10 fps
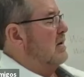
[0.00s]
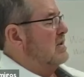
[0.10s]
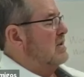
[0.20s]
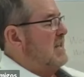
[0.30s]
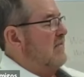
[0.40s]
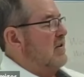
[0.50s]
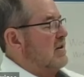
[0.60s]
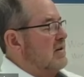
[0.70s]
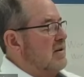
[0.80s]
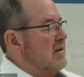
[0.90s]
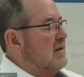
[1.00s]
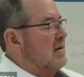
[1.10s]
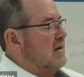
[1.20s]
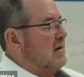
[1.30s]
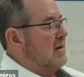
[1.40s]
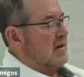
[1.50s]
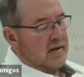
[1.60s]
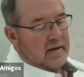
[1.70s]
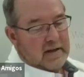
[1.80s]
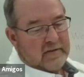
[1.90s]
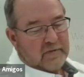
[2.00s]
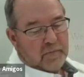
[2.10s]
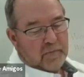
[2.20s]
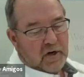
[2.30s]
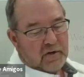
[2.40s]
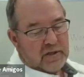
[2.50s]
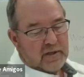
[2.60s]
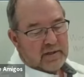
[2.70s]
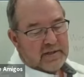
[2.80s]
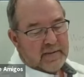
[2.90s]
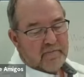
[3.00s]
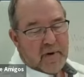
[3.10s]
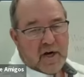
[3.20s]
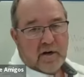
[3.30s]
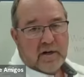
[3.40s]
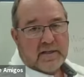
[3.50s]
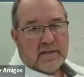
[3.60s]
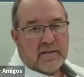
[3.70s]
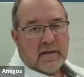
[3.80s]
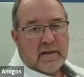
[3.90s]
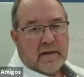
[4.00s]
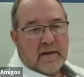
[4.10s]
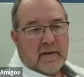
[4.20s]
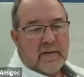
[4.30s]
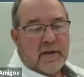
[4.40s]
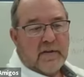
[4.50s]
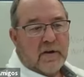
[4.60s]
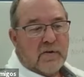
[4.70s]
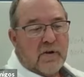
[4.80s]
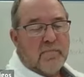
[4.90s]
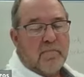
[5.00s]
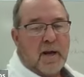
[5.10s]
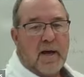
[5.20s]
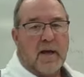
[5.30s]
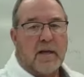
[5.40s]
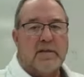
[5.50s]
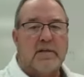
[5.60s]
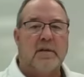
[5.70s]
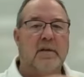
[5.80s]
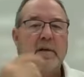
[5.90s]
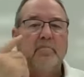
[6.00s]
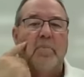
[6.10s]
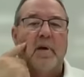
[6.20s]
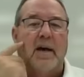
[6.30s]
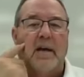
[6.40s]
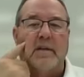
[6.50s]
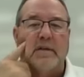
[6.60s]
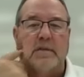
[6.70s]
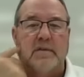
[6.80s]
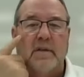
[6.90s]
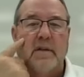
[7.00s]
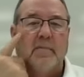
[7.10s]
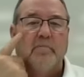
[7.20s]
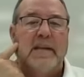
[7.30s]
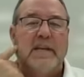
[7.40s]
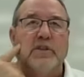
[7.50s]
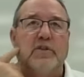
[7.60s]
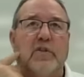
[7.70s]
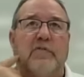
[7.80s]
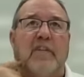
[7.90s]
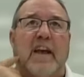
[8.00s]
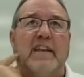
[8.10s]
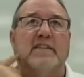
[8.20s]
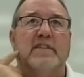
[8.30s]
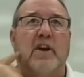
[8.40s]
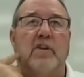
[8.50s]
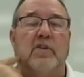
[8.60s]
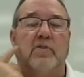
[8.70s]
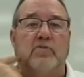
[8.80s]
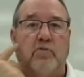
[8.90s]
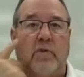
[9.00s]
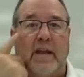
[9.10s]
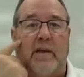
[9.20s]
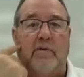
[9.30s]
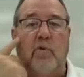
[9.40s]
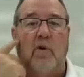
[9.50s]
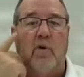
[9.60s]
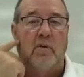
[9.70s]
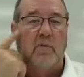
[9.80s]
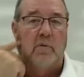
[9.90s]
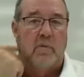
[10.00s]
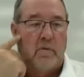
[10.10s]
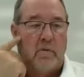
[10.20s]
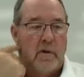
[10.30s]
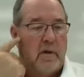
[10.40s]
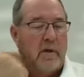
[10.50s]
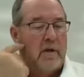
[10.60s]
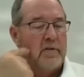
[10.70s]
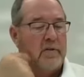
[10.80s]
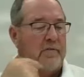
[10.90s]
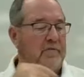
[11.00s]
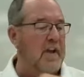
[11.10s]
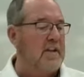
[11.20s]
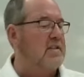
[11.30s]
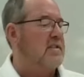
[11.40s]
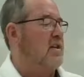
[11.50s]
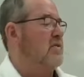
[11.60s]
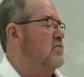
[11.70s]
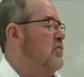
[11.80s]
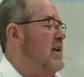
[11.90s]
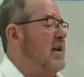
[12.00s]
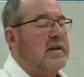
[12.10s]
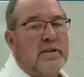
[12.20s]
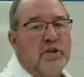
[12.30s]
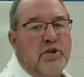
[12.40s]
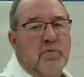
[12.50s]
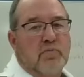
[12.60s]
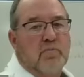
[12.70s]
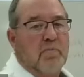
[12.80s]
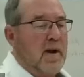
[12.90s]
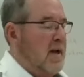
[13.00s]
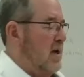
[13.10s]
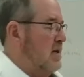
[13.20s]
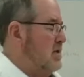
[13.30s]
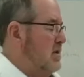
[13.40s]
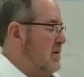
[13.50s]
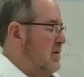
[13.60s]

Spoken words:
7, if a person's embarrassed, then they're going to blush. Blush means your face turns red. Rojo, your face turns red and you blush.